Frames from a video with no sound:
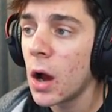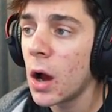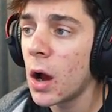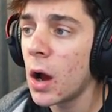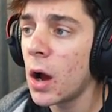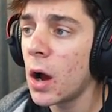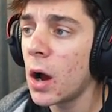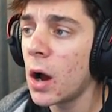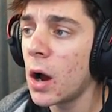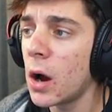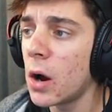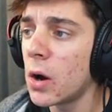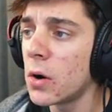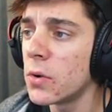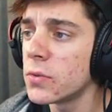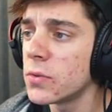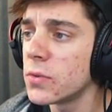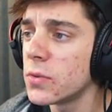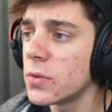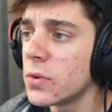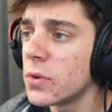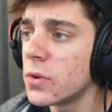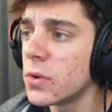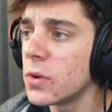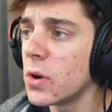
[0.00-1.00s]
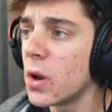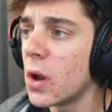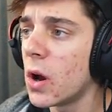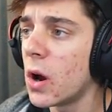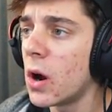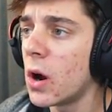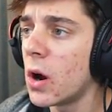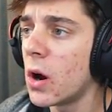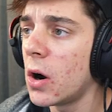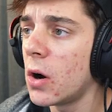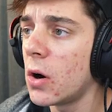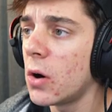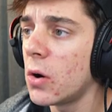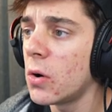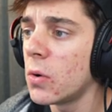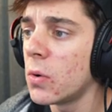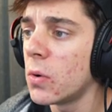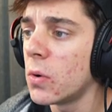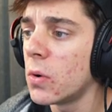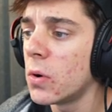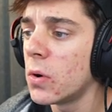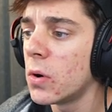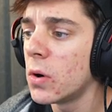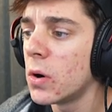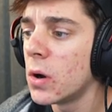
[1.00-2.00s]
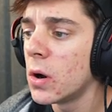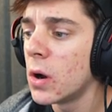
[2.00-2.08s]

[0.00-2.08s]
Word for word: Oh, no.